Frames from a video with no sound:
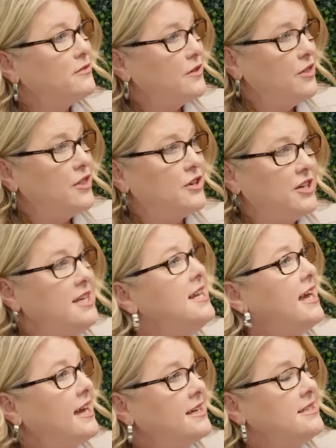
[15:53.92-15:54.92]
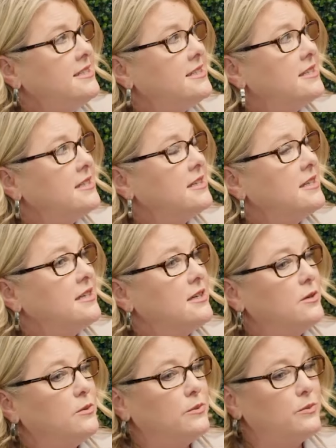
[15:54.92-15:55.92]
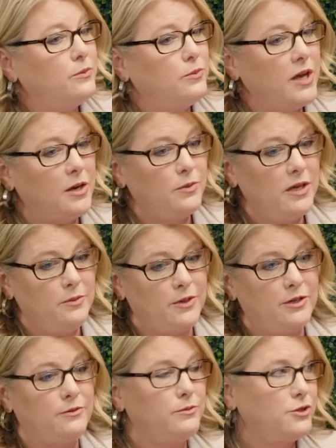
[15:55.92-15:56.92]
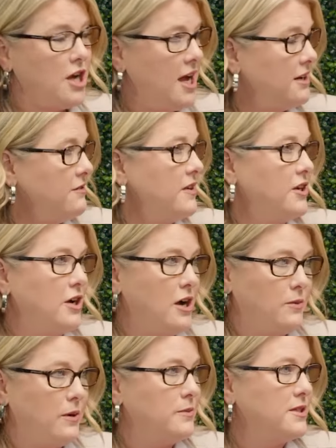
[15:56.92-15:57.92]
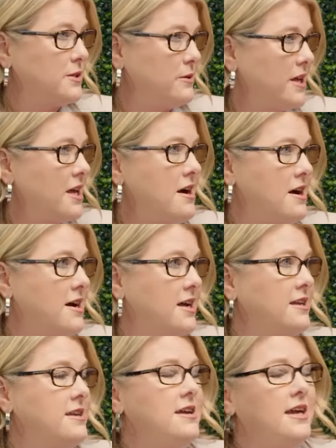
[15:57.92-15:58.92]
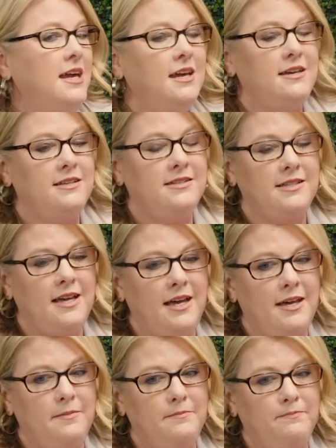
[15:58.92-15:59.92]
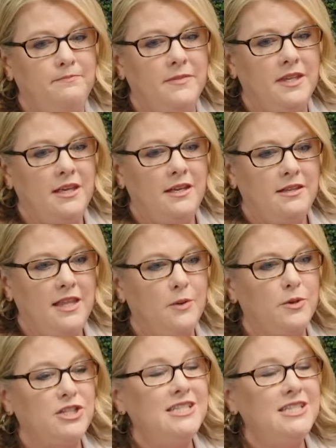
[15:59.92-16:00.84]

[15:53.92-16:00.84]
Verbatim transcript: for 30 days where we were trying to figure out what was going on and wow. um, they were